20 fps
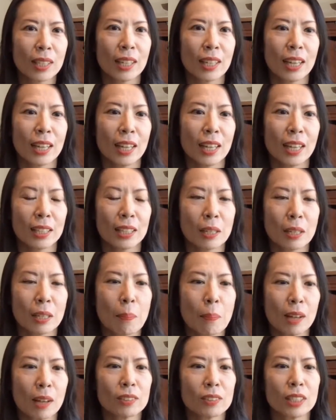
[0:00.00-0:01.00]

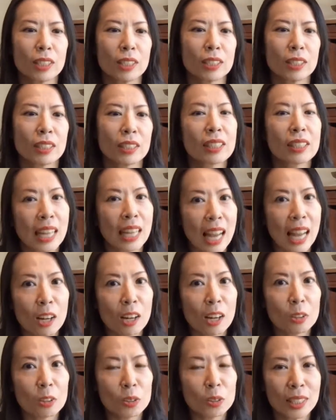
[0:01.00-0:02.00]
about the
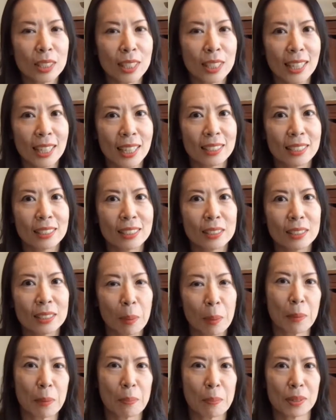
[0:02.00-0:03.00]
cloud and the
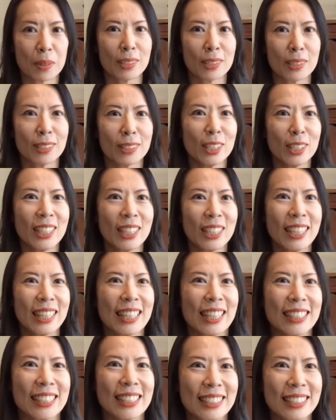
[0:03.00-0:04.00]
paper.
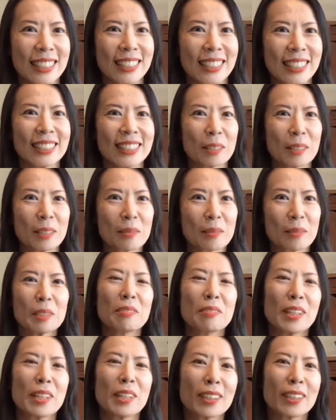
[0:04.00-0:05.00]
It's something
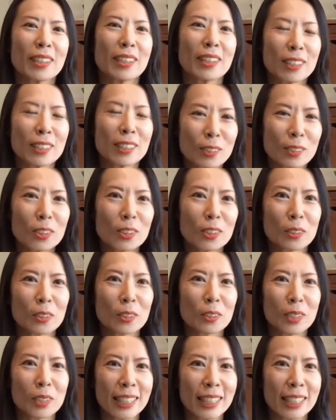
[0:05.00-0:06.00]
very unusual. We
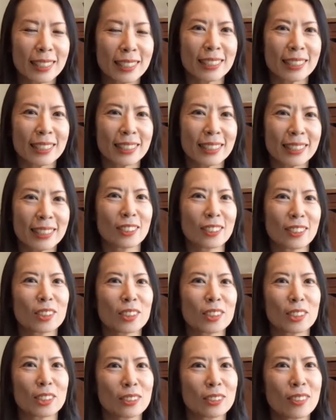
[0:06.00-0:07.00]
can connect those
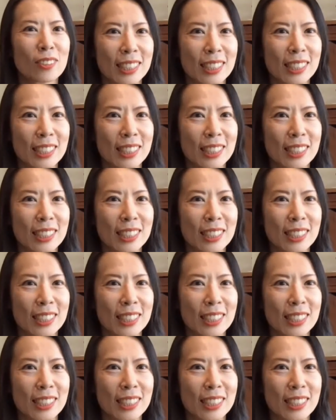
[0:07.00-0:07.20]
two things